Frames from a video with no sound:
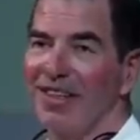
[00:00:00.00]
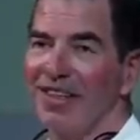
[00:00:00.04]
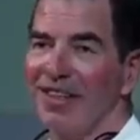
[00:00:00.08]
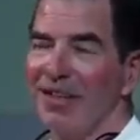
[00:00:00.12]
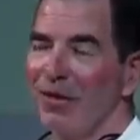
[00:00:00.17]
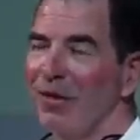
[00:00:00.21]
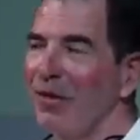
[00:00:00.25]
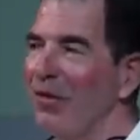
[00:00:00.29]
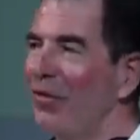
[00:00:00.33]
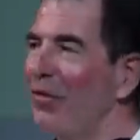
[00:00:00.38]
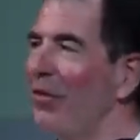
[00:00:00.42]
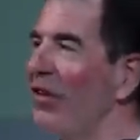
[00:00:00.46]

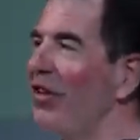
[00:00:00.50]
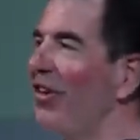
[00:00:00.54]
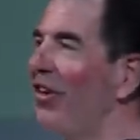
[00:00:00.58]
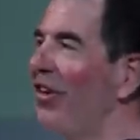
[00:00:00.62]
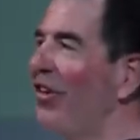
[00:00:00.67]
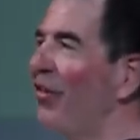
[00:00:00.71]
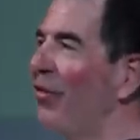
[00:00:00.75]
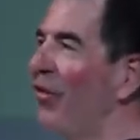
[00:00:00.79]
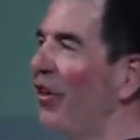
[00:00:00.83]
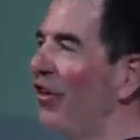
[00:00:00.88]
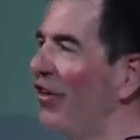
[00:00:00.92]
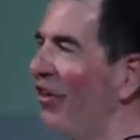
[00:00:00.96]
Yeah. Would,
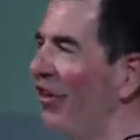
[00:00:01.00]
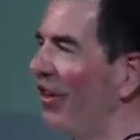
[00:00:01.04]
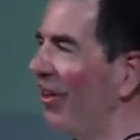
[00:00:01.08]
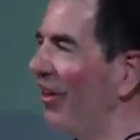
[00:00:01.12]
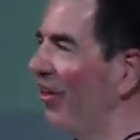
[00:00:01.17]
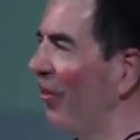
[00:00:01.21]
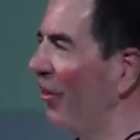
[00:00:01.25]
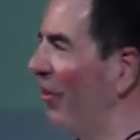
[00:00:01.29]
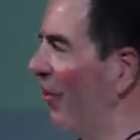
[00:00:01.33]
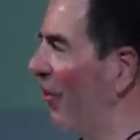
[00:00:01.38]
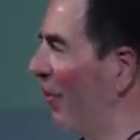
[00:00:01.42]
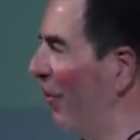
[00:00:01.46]
would,
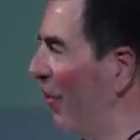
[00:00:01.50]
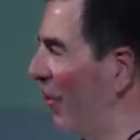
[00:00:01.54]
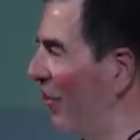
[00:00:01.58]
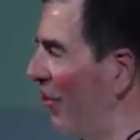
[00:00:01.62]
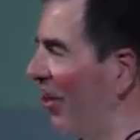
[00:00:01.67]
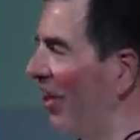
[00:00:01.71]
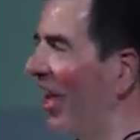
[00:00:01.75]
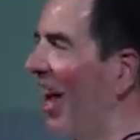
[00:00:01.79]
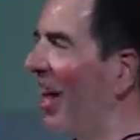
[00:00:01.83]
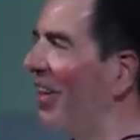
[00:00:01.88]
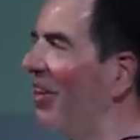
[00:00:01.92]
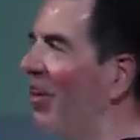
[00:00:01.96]

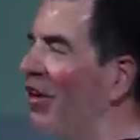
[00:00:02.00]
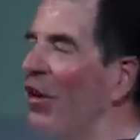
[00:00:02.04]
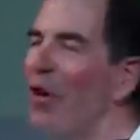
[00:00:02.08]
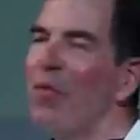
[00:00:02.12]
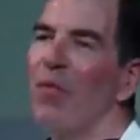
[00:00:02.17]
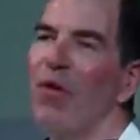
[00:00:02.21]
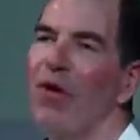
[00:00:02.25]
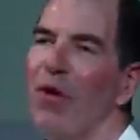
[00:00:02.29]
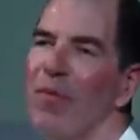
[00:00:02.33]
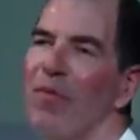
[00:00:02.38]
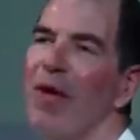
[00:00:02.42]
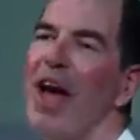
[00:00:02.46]
would you like to know
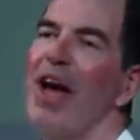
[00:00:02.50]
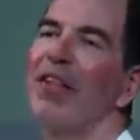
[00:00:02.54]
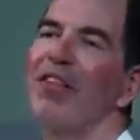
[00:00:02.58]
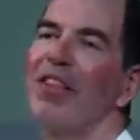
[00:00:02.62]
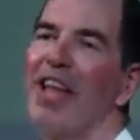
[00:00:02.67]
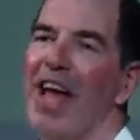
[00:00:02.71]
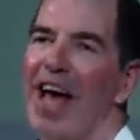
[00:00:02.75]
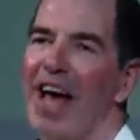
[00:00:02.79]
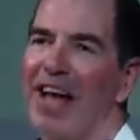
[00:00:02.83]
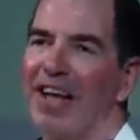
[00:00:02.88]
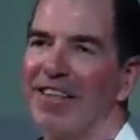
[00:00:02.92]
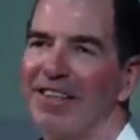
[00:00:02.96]
more
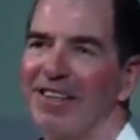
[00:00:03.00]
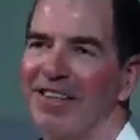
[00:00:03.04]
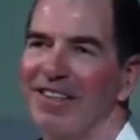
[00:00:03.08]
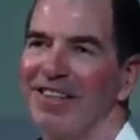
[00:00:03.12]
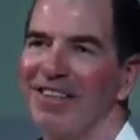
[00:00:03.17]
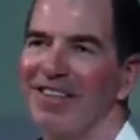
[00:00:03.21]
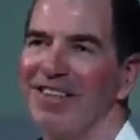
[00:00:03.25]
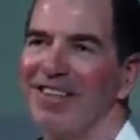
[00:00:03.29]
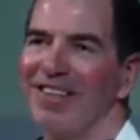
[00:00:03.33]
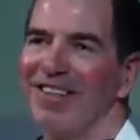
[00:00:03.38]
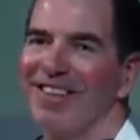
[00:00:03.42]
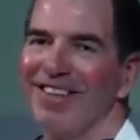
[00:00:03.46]
about that?
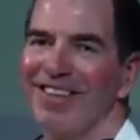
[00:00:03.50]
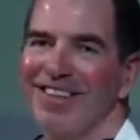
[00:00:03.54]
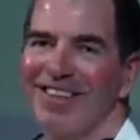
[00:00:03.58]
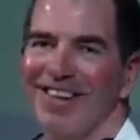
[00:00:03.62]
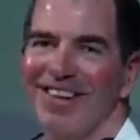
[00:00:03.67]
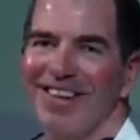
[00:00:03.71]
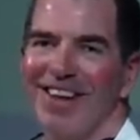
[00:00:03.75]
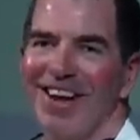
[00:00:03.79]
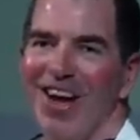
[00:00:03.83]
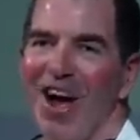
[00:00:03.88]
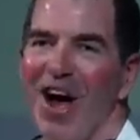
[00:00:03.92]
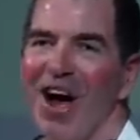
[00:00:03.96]
Yeah.
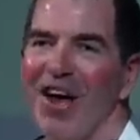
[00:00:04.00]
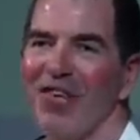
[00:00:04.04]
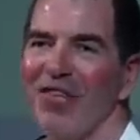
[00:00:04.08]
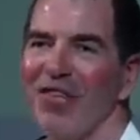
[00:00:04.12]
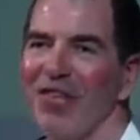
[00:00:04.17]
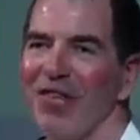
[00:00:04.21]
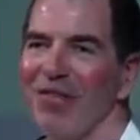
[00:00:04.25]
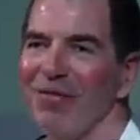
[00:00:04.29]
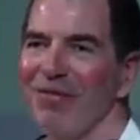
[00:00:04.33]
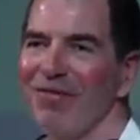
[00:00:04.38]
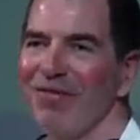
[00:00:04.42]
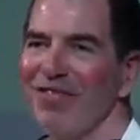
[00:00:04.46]

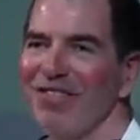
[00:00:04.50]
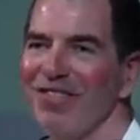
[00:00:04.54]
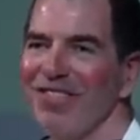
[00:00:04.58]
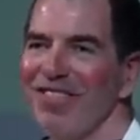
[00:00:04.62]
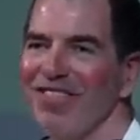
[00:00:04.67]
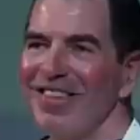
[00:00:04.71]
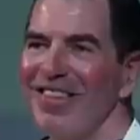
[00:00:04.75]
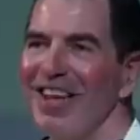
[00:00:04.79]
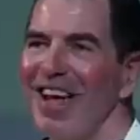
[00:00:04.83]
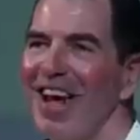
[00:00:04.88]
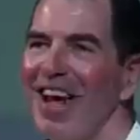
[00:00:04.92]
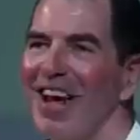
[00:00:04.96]
Awesome
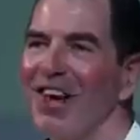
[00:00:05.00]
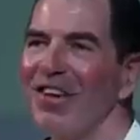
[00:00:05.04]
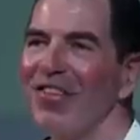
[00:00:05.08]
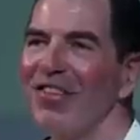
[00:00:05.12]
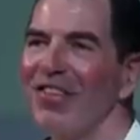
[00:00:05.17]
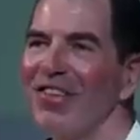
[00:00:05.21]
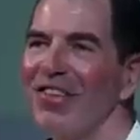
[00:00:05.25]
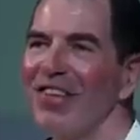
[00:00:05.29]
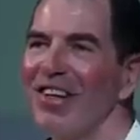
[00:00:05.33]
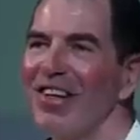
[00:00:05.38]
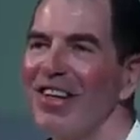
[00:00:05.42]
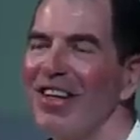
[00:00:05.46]

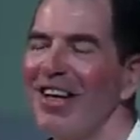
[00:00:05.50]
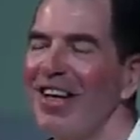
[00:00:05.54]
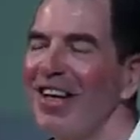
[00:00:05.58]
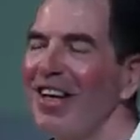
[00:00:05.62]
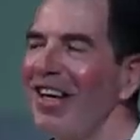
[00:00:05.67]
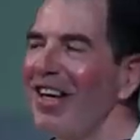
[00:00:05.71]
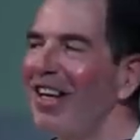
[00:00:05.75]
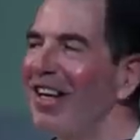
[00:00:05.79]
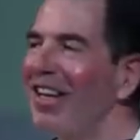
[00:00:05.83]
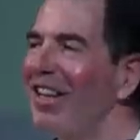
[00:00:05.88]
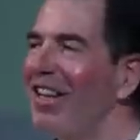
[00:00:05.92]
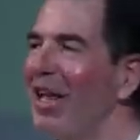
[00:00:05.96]
thanks.
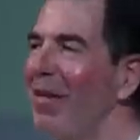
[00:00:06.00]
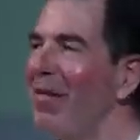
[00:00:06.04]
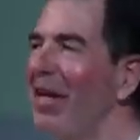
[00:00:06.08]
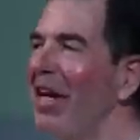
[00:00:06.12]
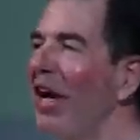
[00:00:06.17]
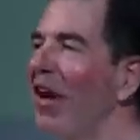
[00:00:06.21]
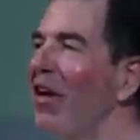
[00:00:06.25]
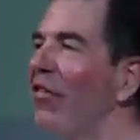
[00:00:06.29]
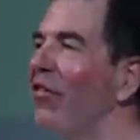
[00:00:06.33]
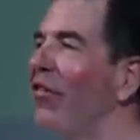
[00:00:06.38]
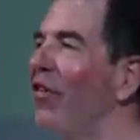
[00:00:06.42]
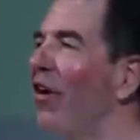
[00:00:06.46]
Let
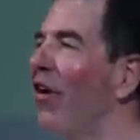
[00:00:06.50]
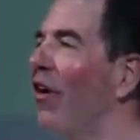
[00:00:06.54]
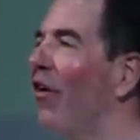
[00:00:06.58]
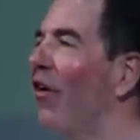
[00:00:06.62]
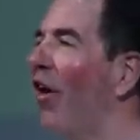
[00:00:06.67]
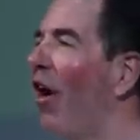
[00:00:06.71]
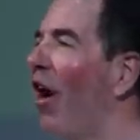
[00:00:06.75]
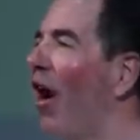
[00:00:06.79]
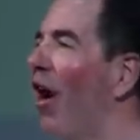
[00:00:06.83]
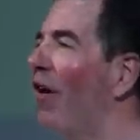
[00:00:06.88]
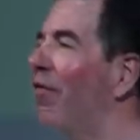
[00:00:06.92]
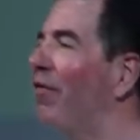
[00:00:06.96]
me
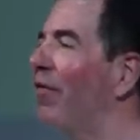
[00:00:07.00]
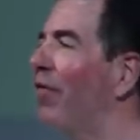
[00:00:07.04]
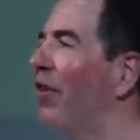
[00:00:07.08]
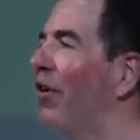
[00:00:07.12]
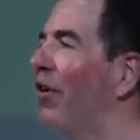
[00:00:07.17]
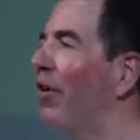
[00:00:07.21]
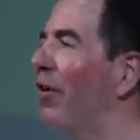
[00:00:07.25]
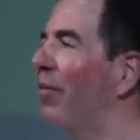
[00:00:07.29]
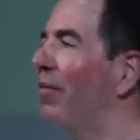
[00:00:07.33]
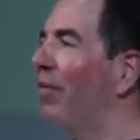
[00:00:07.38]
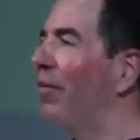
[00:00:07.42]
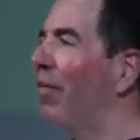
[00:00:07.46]
also
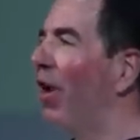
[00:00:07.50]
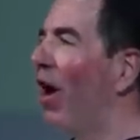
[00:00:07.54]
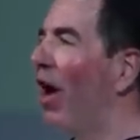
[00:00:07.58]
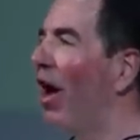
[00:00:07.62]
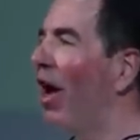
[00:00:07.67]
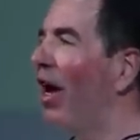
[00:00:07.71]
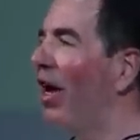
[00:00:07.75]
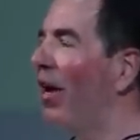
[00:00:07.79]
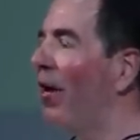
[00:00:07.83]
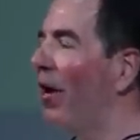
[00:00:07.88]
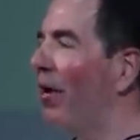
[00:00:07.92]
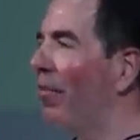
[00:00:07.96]
offer
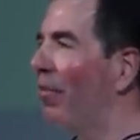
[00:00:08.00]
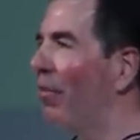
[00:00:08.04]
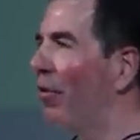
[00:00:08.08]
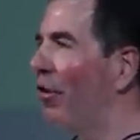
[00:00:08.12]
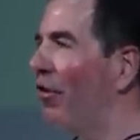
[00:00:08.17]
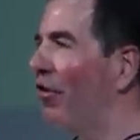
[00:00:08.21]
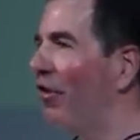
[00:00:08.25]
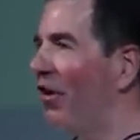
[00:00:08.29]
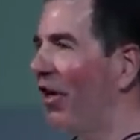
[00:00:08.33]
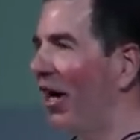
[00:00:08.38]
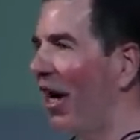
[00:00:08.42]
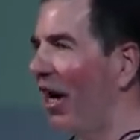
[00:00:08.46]
my
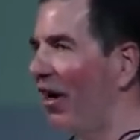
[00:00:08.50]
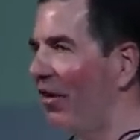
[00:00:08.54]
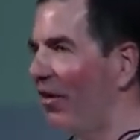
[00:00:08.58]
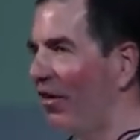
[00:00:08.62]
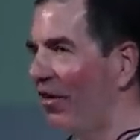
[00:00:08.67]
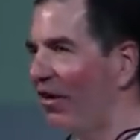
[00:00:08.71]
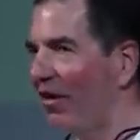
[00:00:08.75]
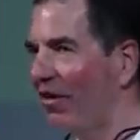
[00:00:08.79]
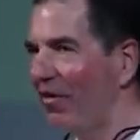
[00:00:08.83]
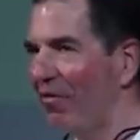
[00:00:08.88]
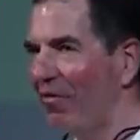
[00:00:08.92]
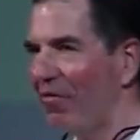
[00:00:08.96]

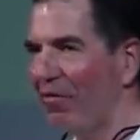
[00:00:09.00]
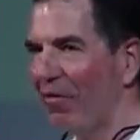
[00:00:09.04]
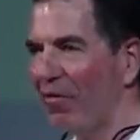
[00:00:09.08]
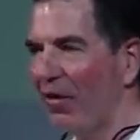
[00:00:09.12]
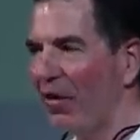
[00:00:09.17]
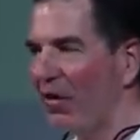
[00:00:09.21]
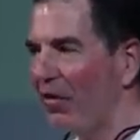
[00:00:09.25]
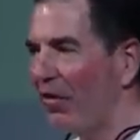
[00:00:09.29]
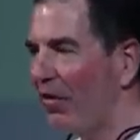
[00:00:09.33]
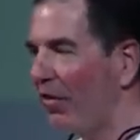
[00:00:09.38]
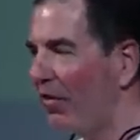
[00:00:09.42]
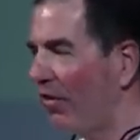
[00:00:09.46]
appreciation
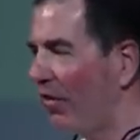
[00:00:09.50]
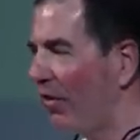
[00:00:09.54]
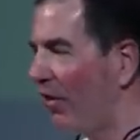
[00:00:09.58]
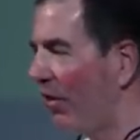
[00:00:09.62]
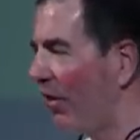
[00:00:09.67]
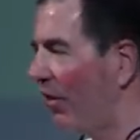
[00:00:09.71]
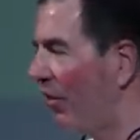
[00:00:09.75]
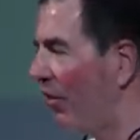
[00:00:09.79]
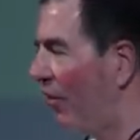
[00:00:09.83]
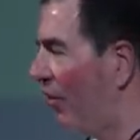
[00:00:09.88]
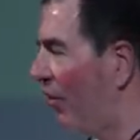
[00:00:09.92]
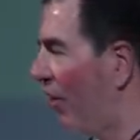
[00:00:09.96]
first
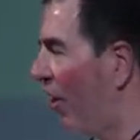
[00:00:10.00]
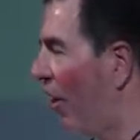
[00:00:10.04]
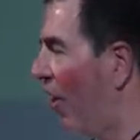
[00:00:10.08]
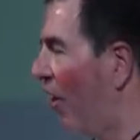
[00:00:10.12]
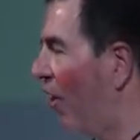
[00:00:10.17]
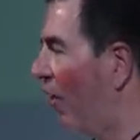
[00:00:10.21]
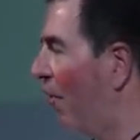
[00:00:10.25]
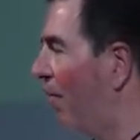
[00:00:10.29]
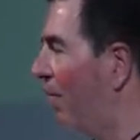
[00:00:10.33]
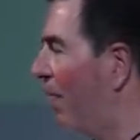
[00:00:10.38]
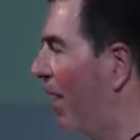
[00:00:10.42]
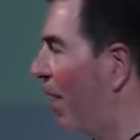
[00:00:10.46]
to
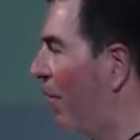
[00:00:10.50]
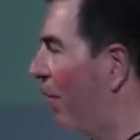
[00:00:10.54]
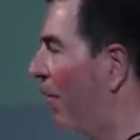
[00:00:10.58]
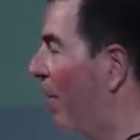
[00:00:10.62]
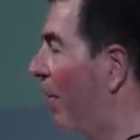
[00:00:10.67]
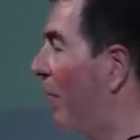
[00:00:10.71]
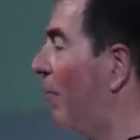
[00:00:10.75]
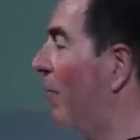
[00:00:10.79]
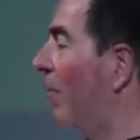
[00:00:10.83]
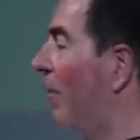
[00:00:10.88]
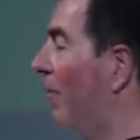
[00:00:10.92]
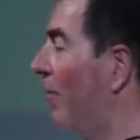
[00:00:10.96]
Joe. Man,
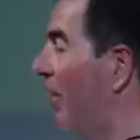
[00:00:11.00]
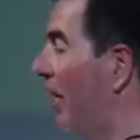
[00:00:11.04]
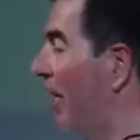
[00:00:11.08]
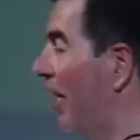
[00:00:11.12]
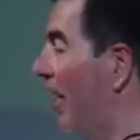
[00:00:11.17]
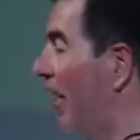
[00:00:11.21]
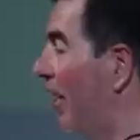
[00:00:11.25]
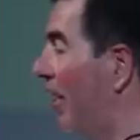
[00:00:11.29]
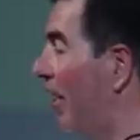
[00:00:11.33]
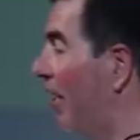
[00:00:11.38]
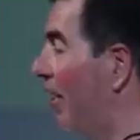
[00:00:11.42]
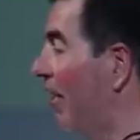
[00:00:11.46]
what a servant
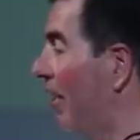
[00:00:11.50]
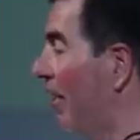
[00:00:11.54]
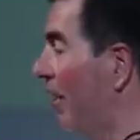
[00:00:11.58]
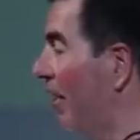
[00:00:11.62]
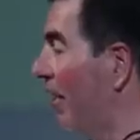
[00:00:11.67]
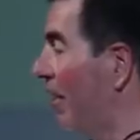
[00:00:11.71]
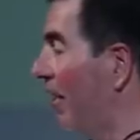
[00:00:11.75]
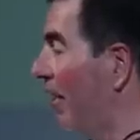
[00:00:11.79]
leader.